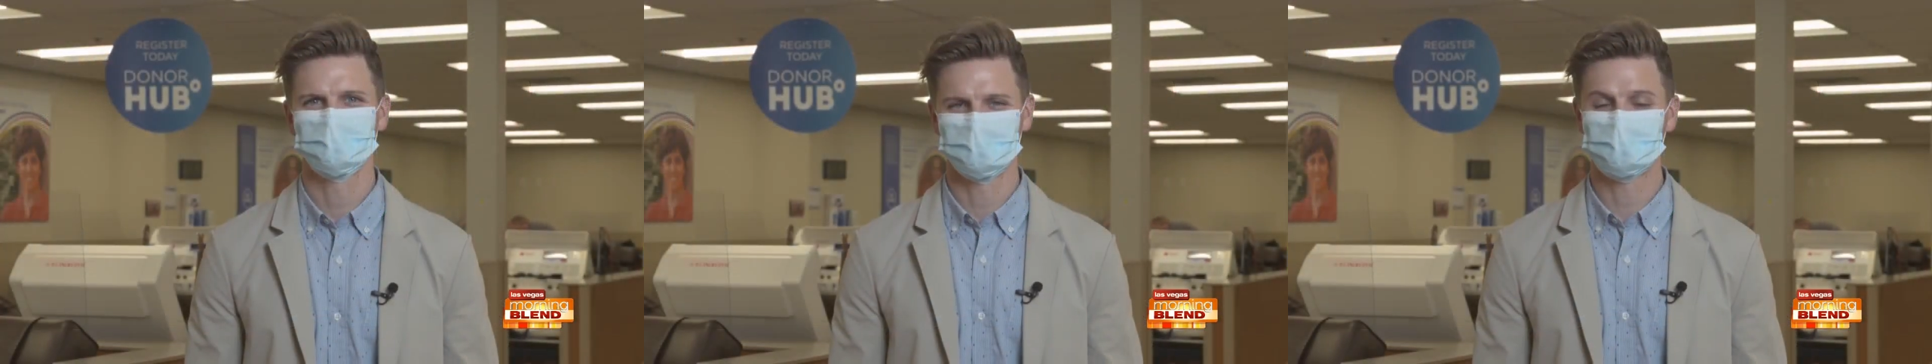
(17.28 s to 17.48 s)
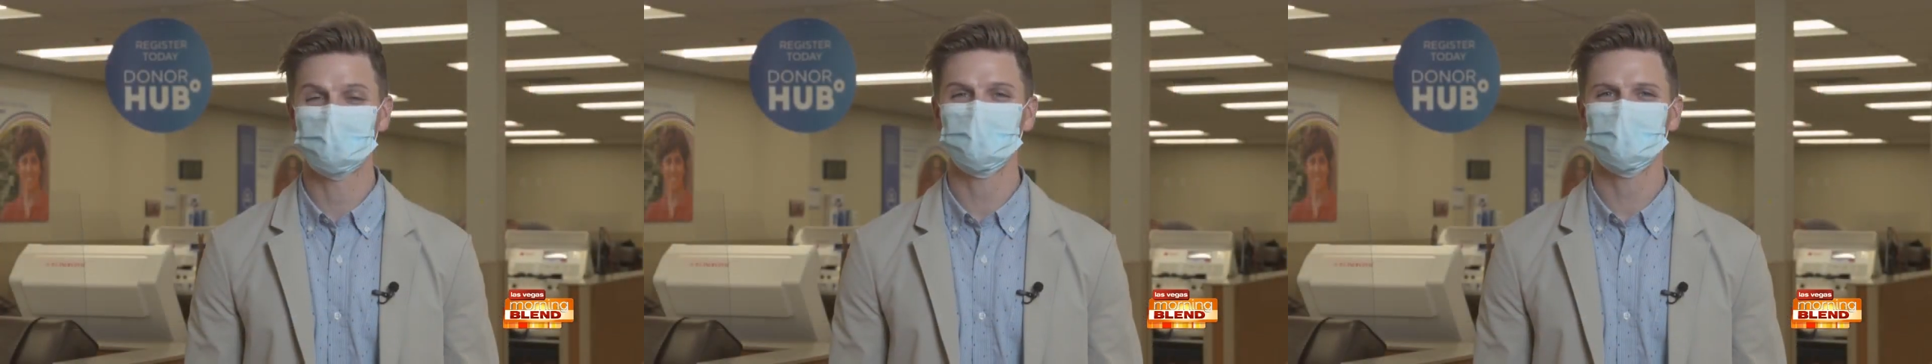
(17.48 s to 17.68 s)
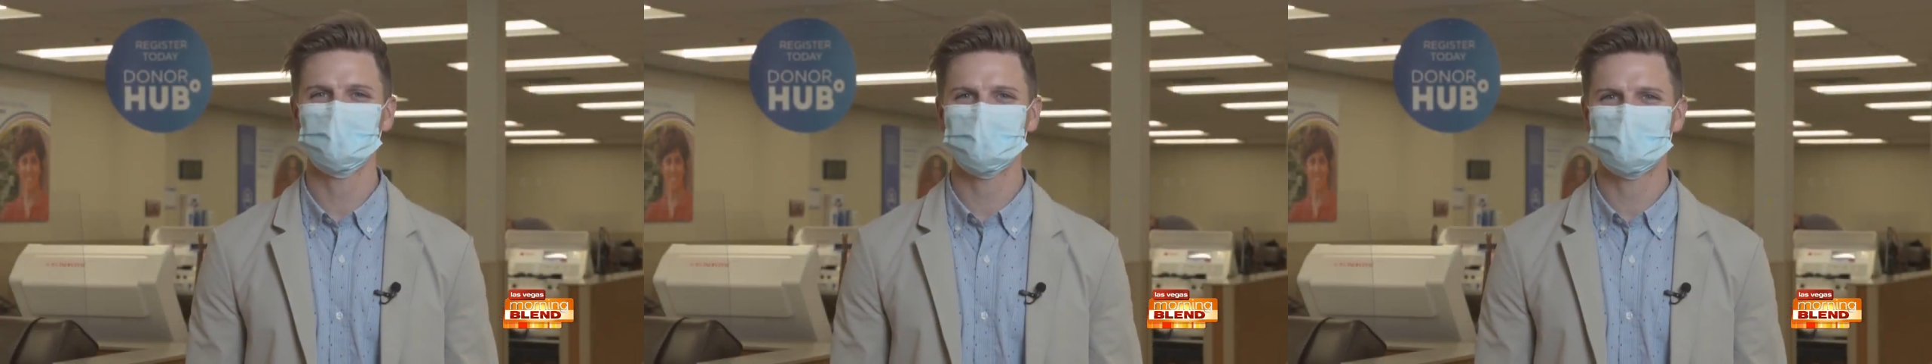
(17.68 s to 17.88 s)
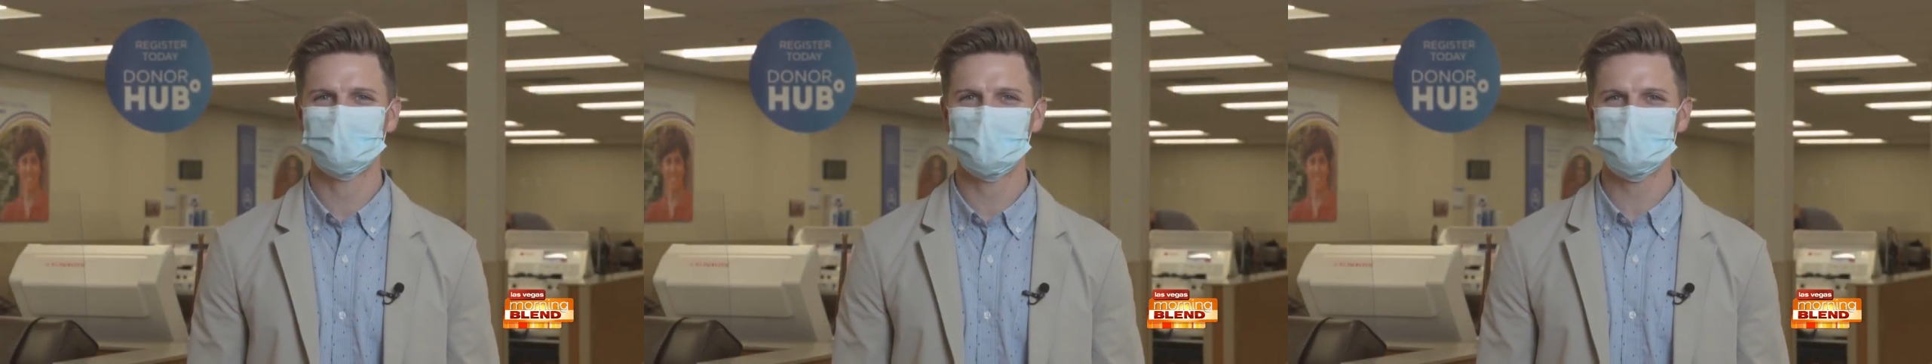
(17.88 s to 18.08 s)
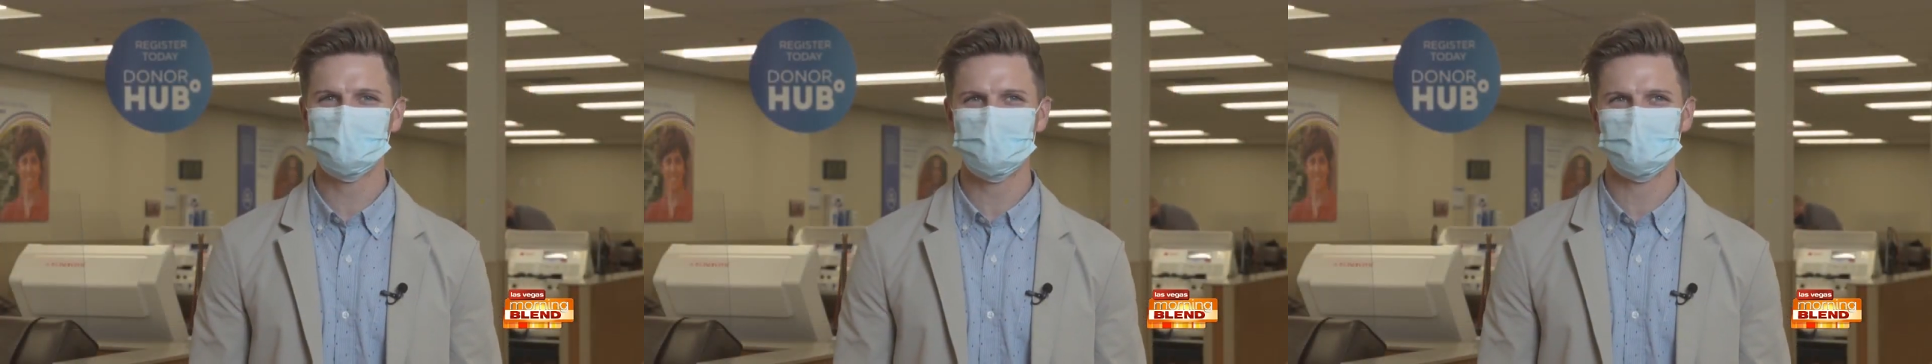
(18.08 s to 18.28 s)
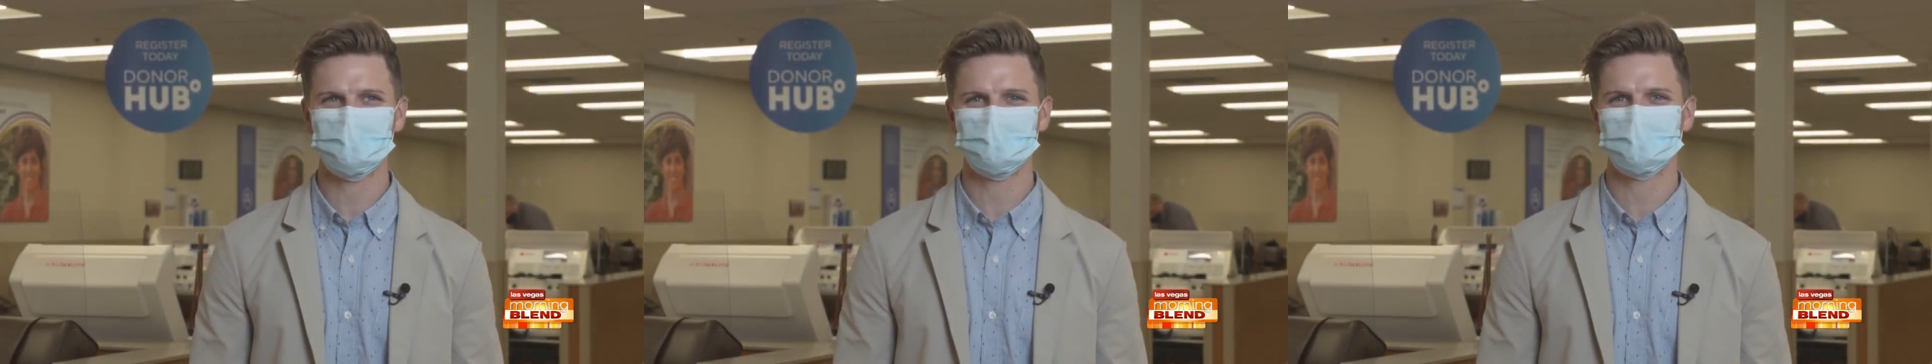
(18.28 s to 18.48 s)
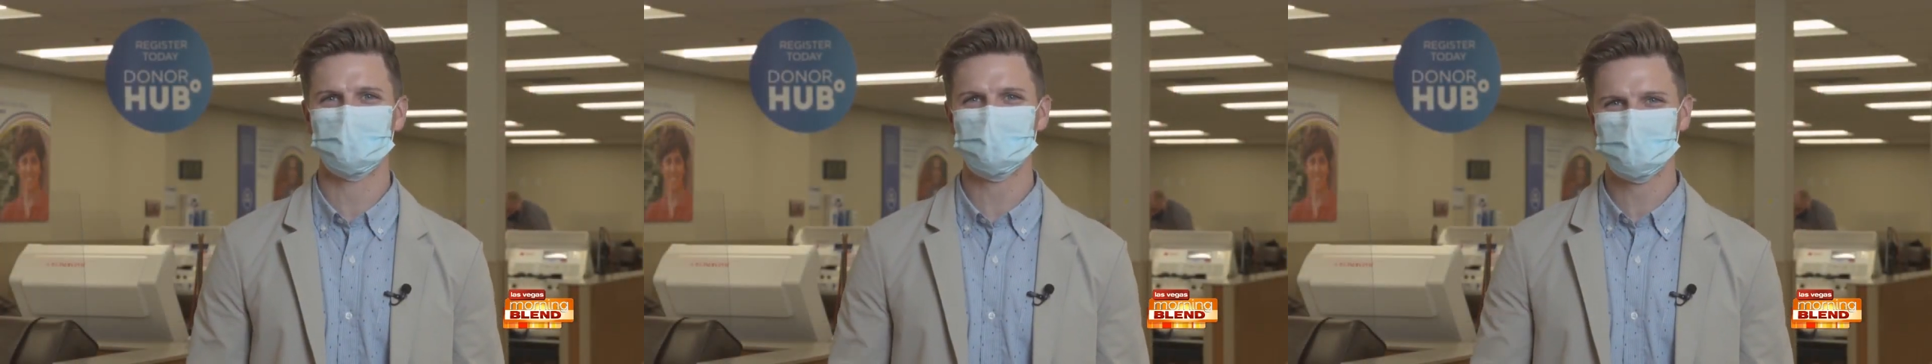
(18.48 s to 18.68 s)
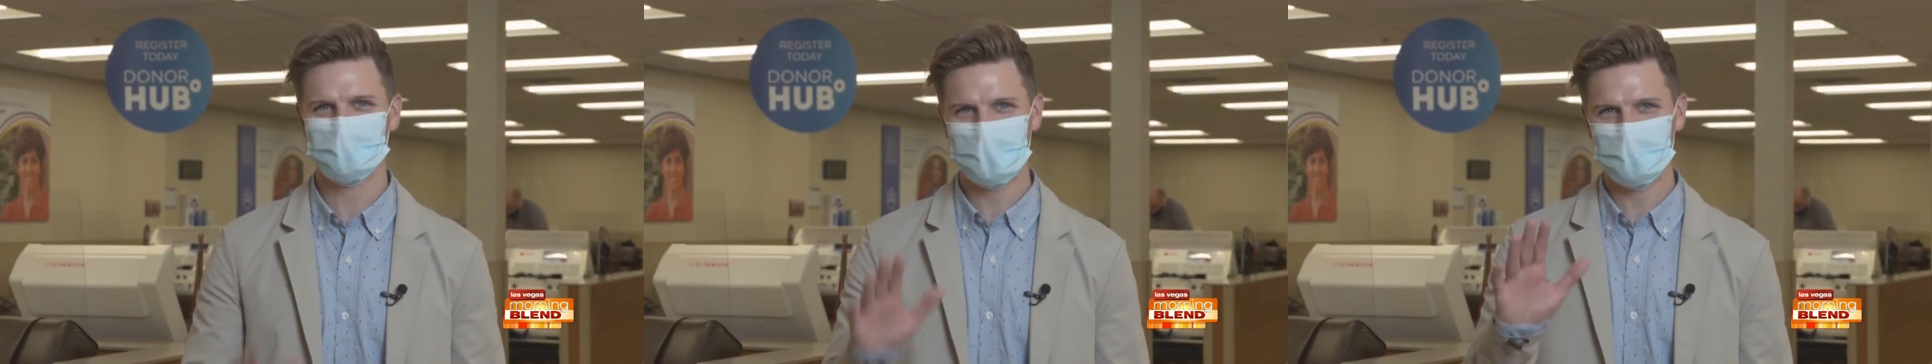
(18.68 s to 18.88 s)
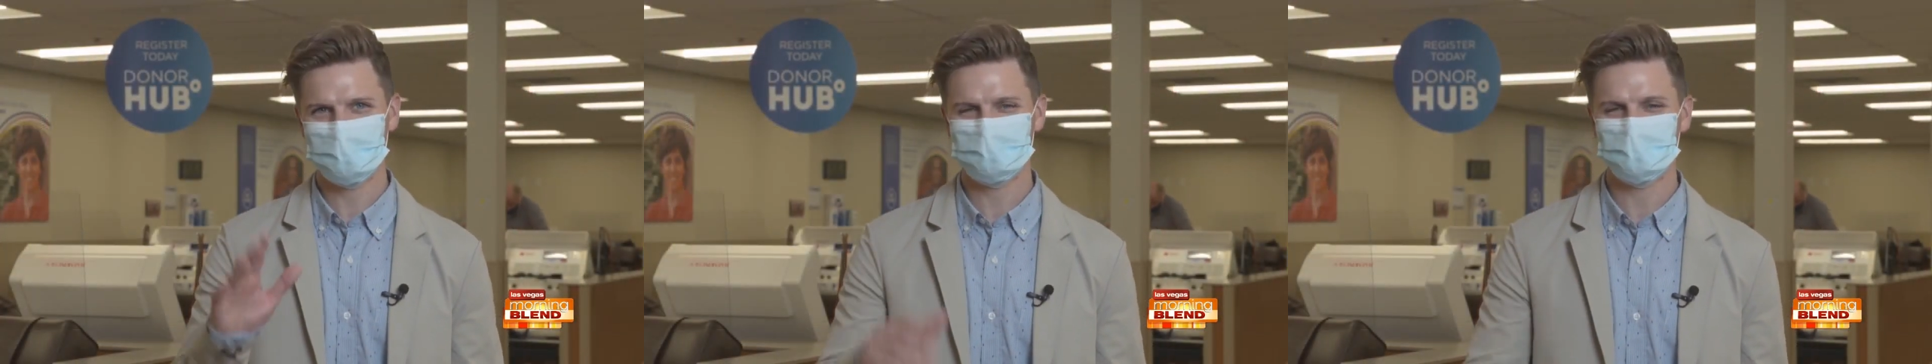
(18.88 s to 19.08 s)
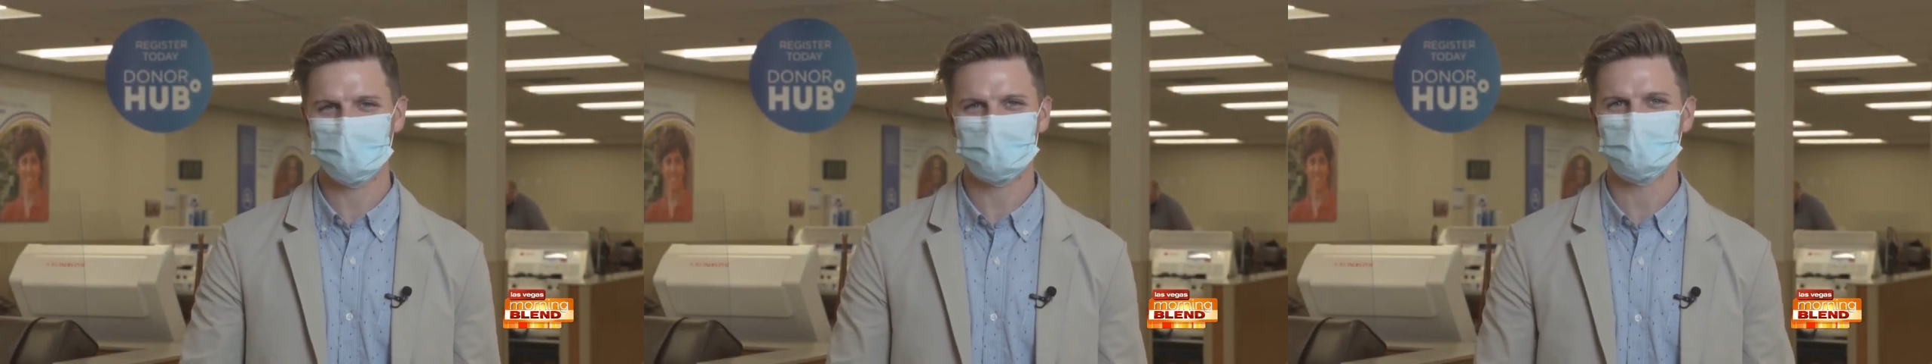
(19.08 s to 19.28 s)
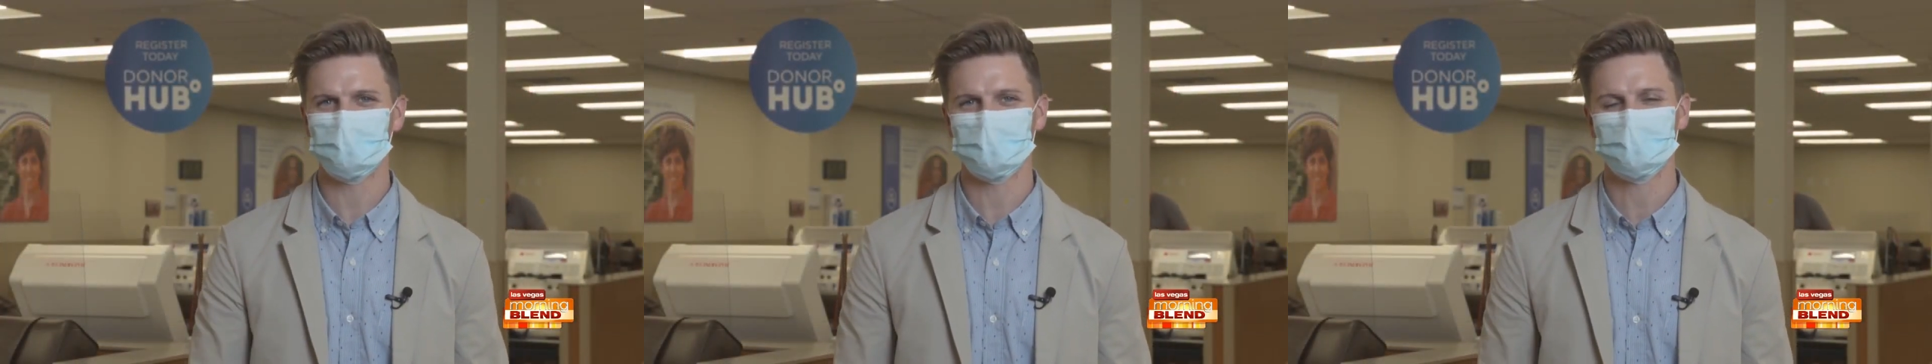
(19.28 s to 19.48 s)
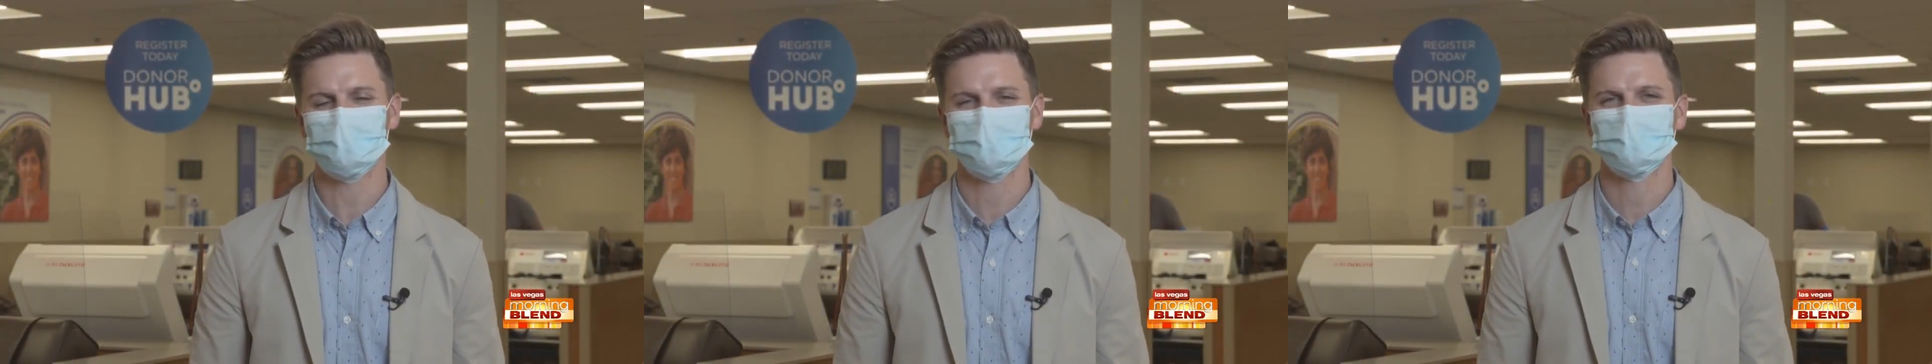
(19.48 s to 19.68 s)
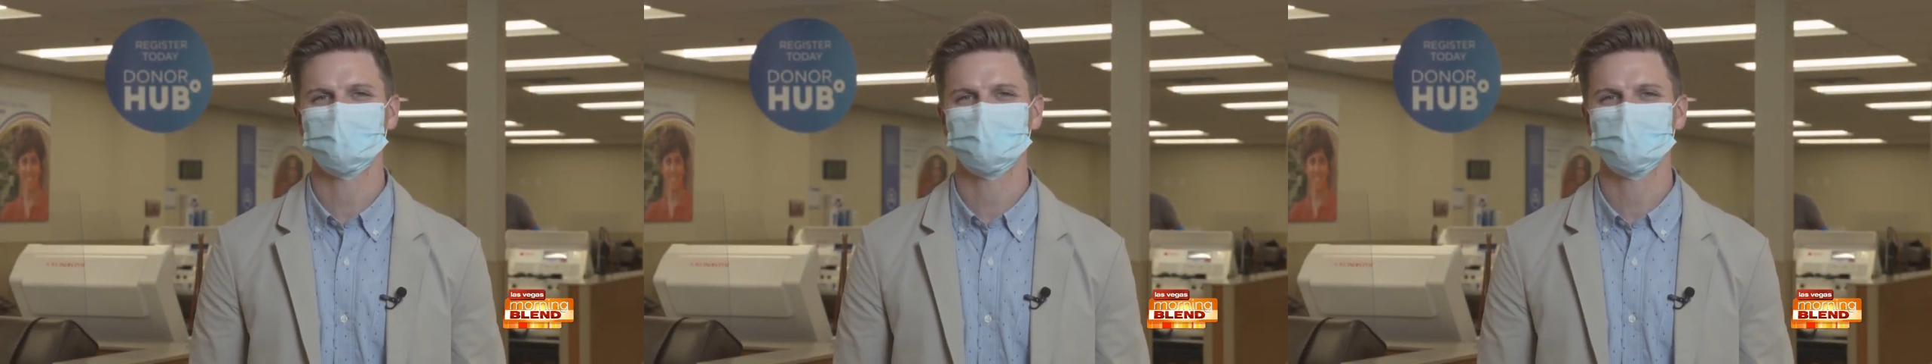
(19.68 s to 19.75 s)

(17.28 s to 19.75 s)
Good, thank you. Thanks for having me, everybody.